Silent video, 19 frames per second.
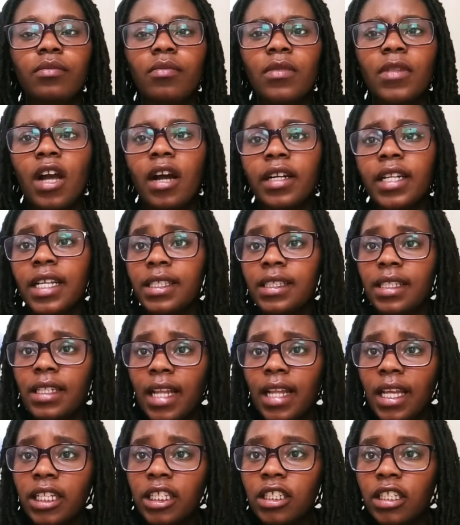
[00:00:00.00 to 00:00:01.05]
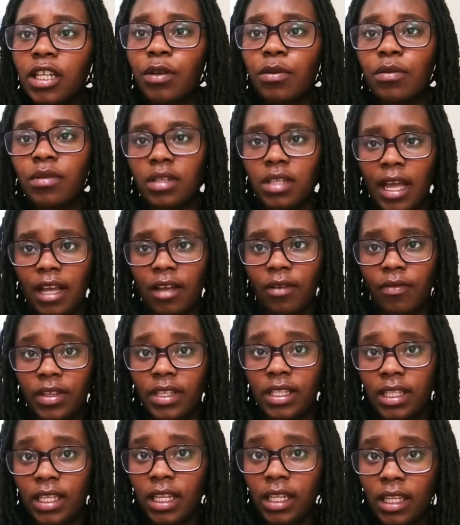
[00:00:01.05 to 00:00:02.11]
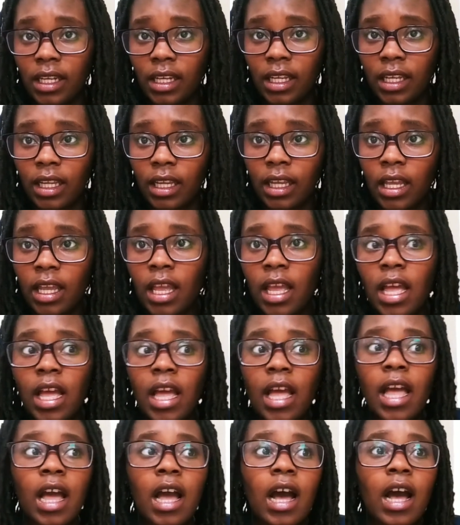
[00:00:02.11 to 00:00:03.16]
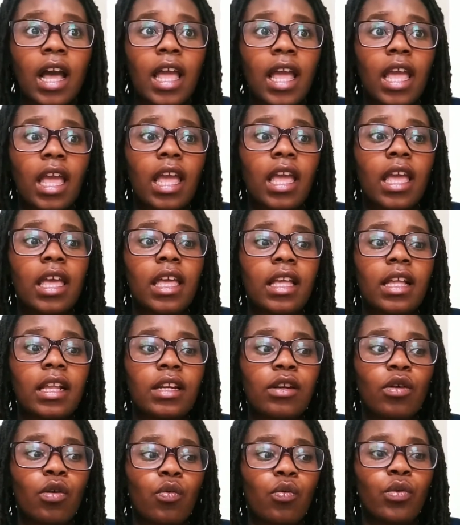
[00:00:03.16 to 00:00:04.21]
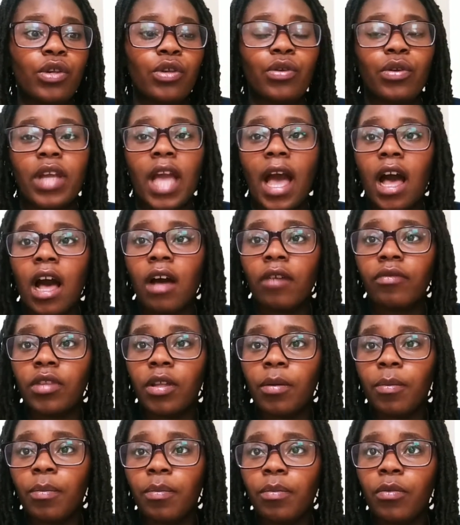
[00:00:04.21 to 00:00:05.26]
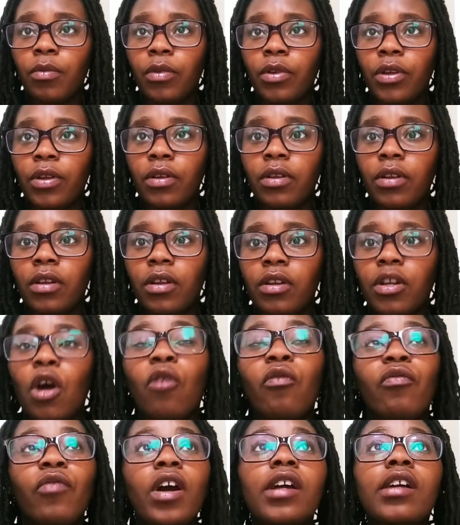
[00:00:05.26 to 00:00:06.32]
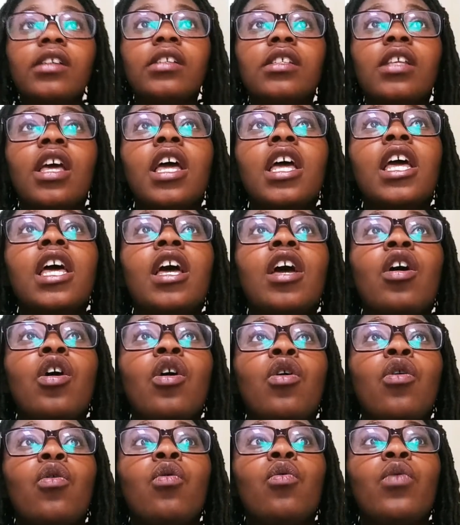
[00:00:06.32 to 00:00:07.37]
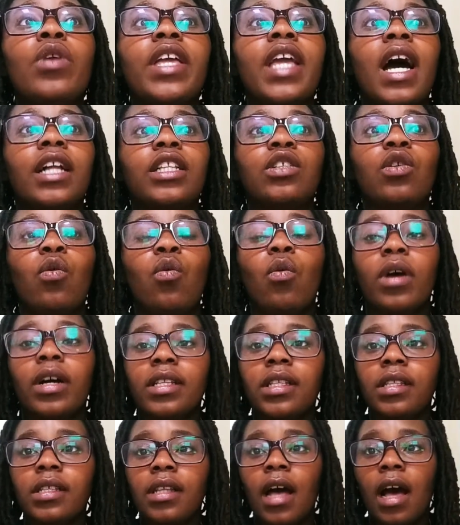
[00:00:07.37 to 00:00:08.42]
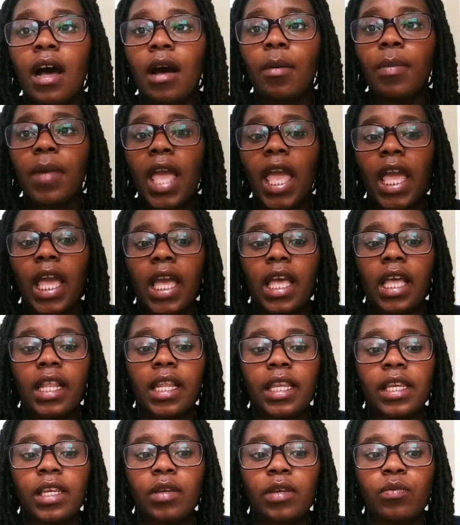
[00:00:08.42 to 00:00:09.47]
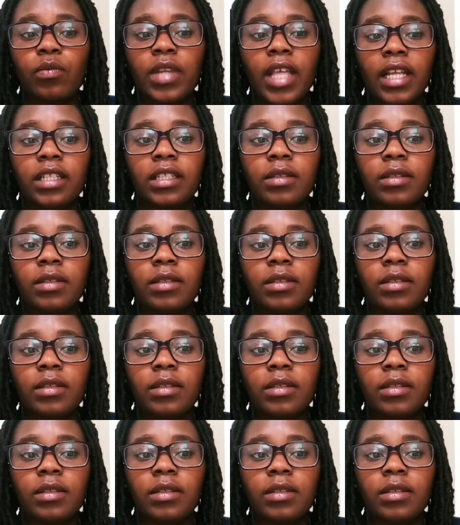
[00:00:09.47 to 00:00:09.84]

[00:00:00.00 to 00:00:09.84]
our destination. It was like a facility. And when you got off when you, no, first we got to one stop and they